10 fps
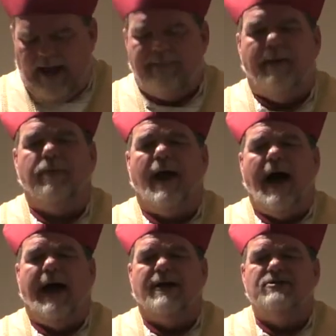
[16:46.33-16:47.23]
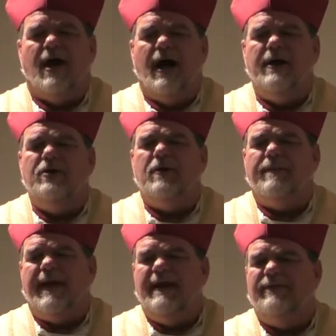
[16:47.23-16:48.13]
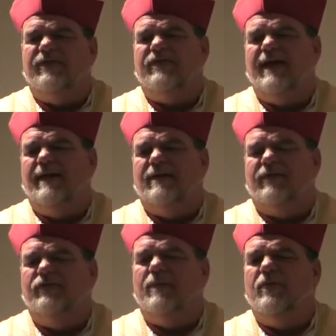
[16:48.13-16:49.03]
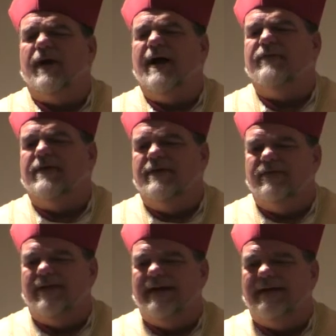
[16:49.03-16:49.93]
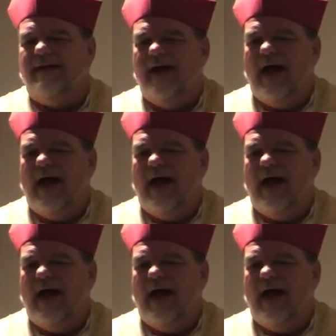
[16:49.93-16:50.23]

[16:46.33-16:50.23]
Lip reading: am obliged under pain of sin, sub gravi, he said.